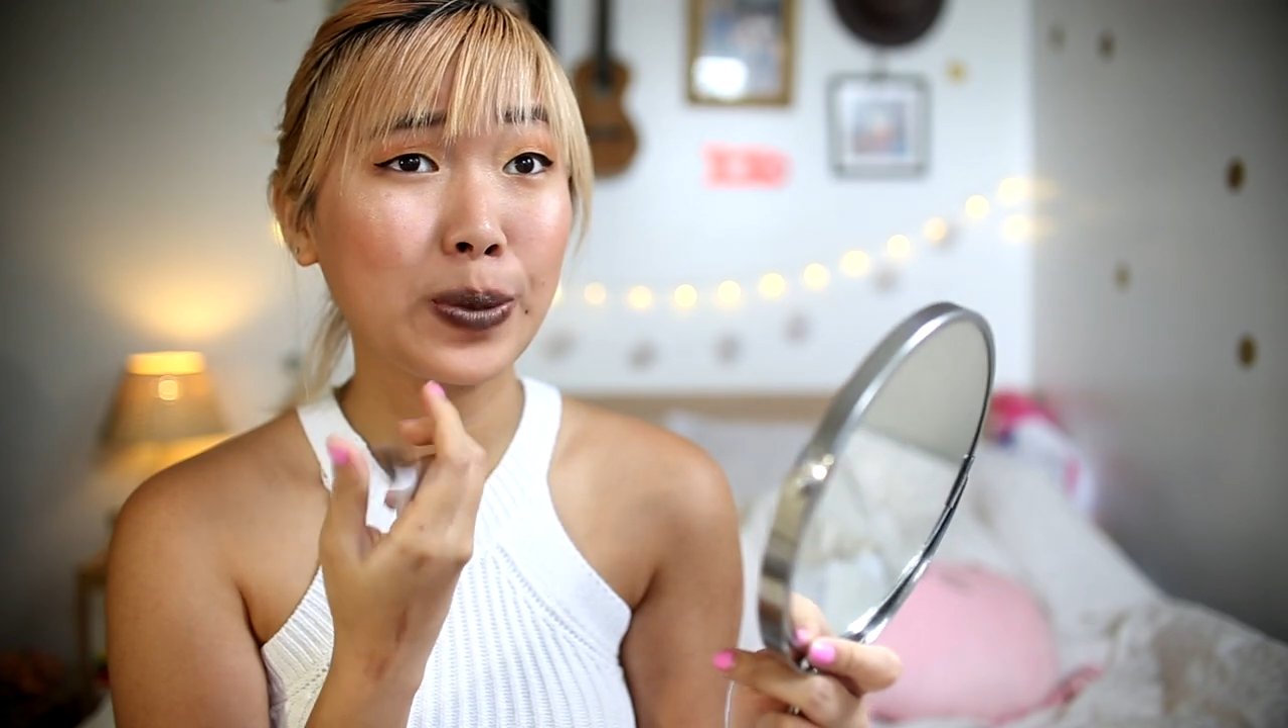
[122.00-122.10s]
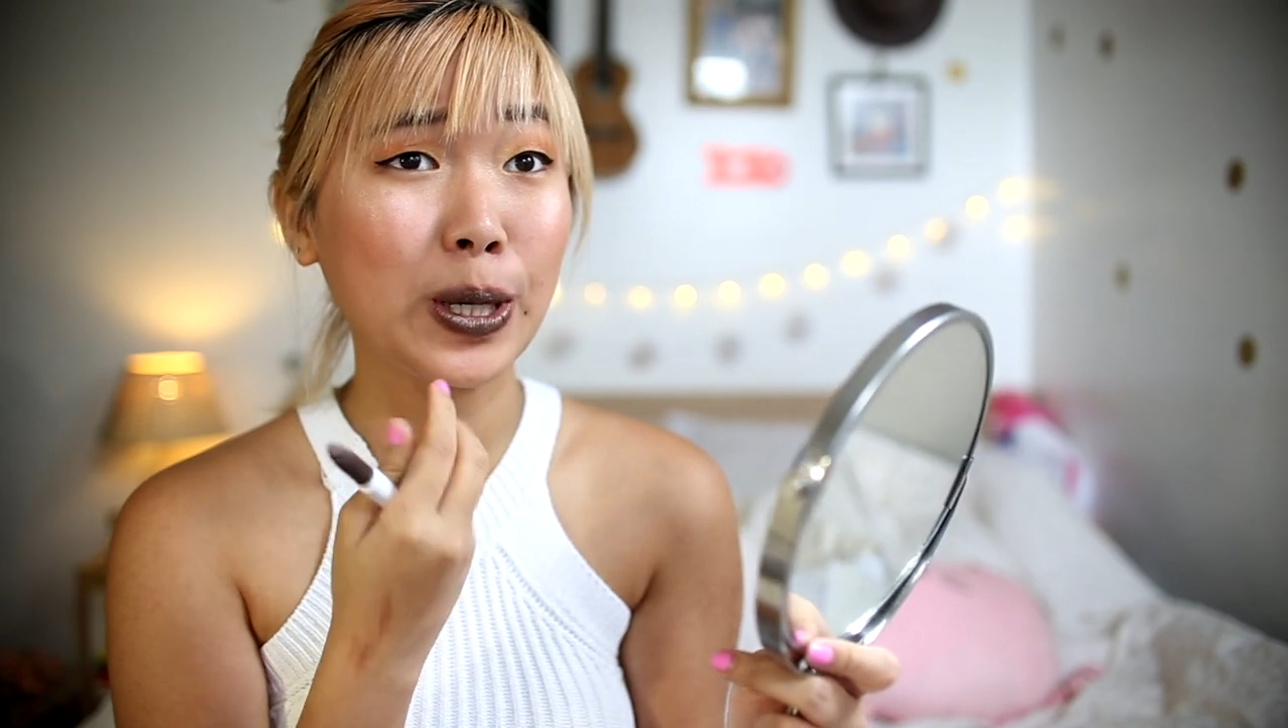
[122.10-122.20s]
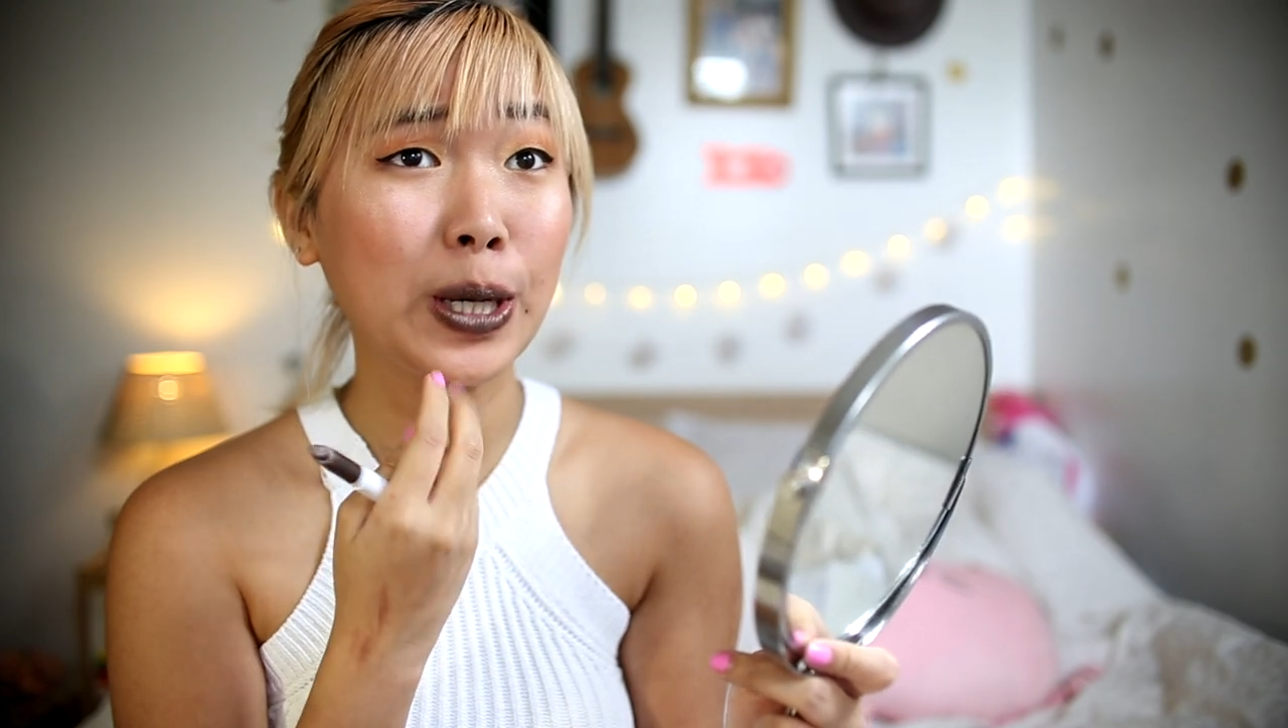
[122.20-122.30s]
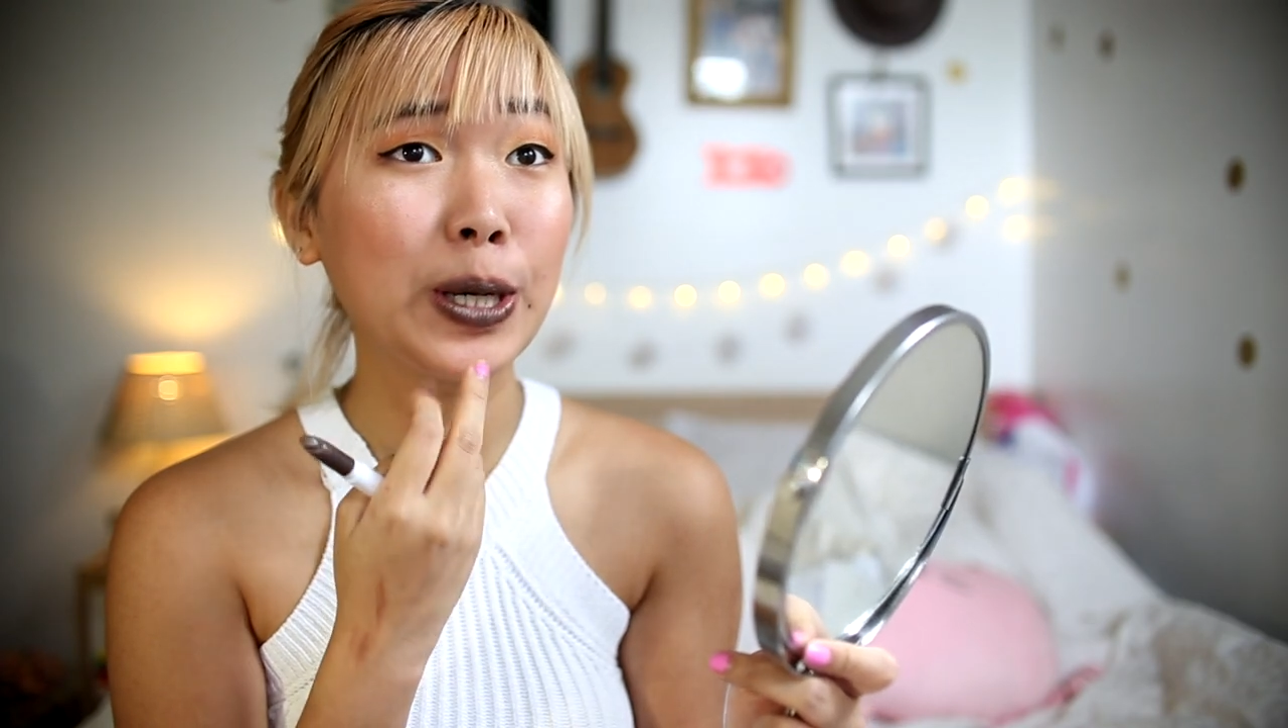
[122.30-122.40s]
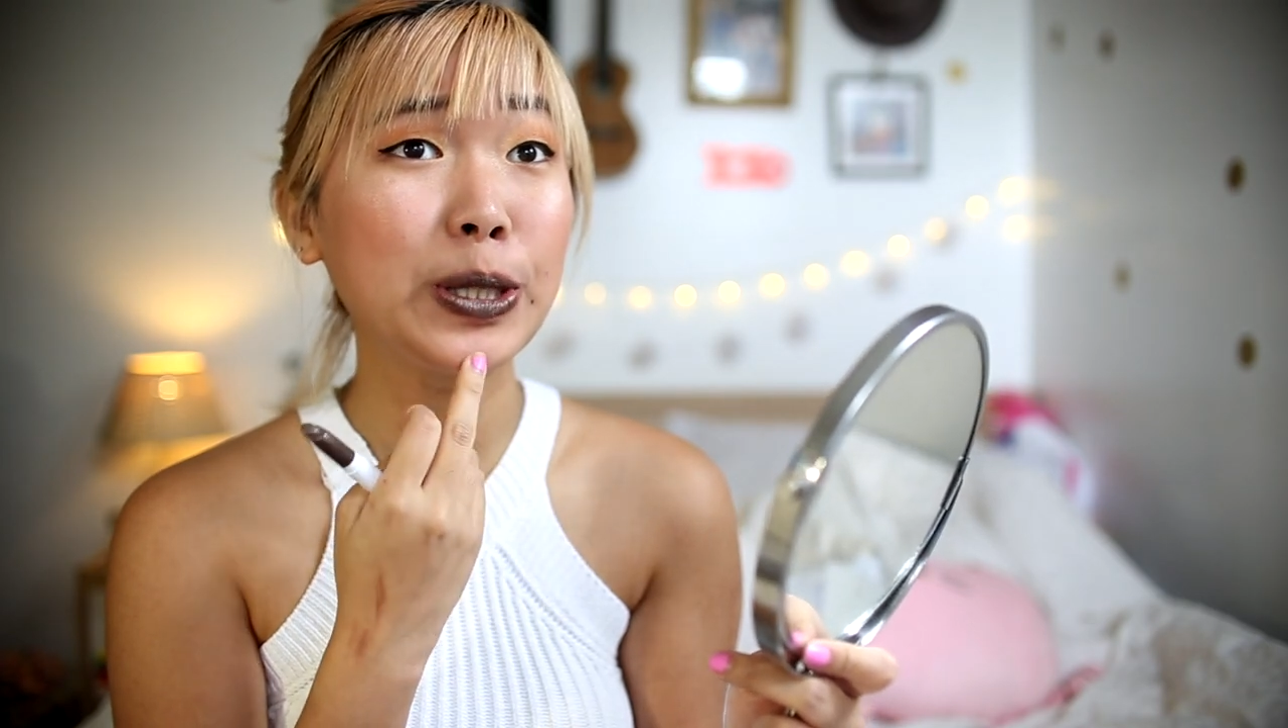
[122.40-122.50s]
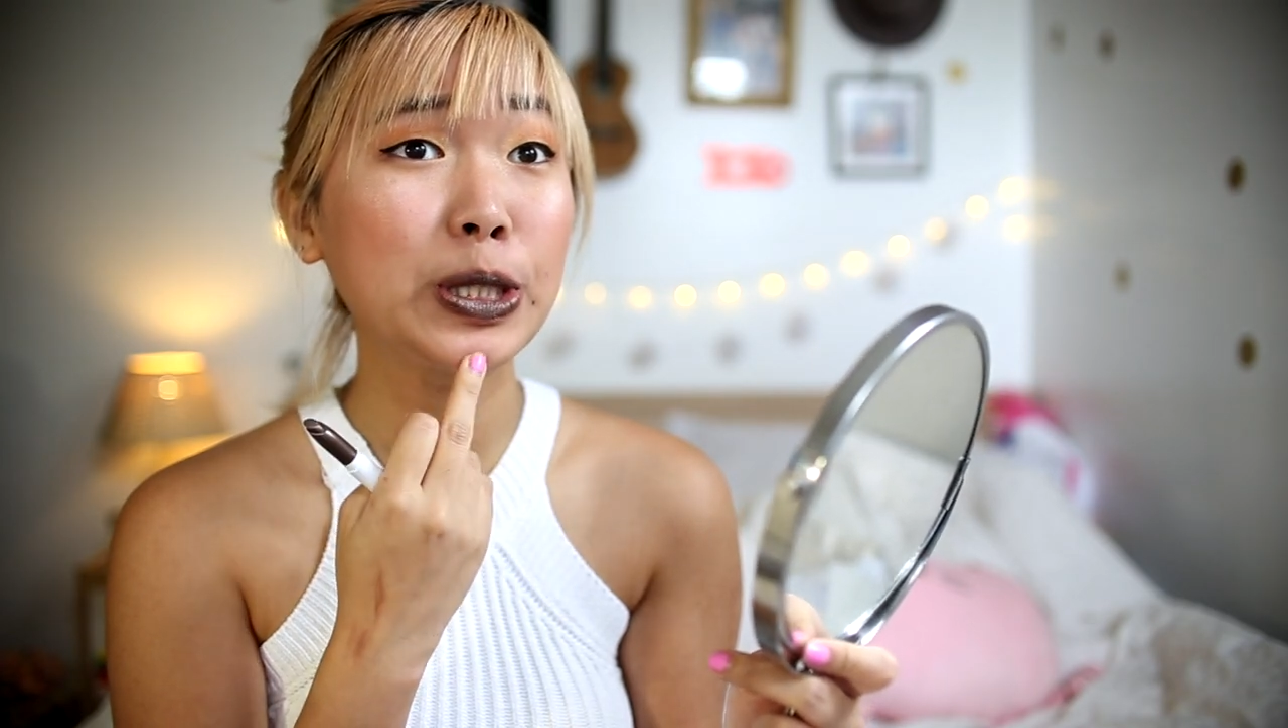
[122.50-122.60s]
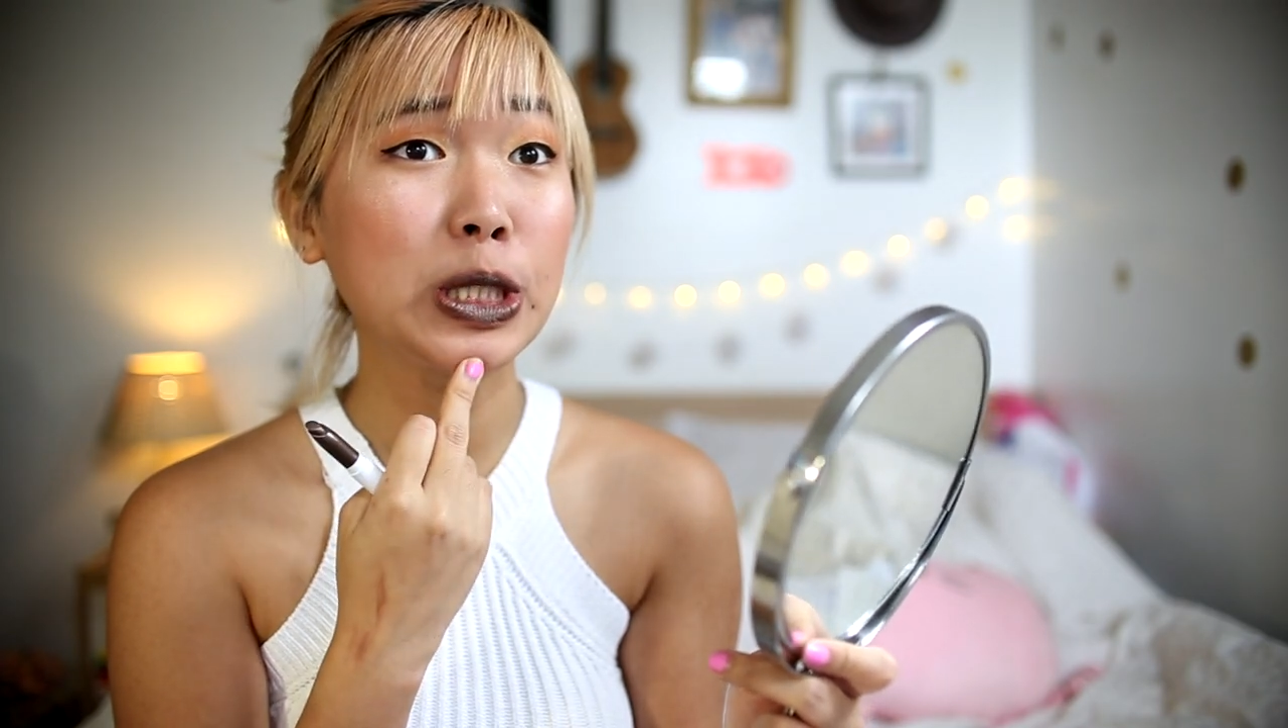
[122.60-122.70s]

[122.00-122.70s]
but